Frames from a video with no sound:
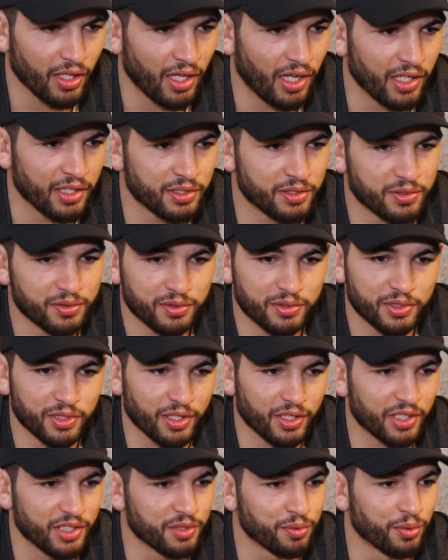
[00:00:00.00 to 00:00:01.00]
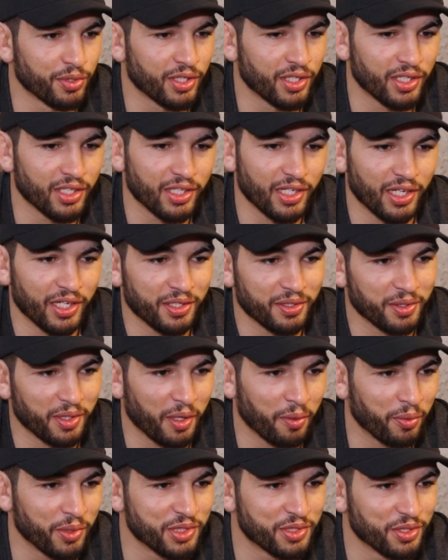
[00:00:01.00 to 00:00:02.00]
I took his word.
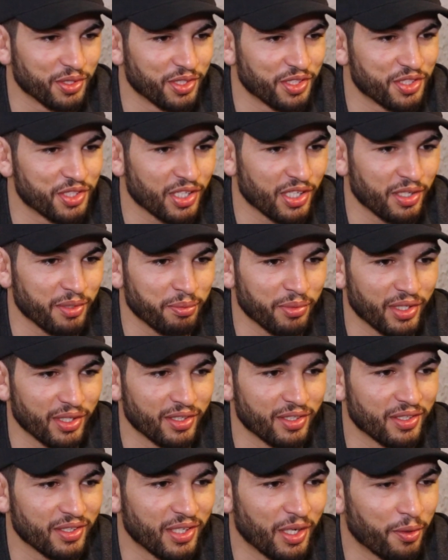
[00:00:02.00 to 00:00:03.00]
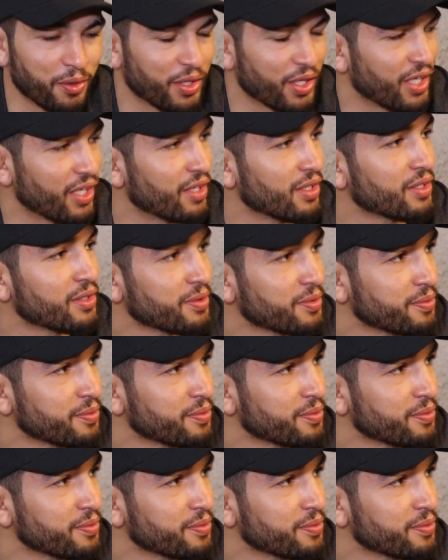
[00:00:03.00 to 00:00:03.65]
I went to the gym, and now we're here.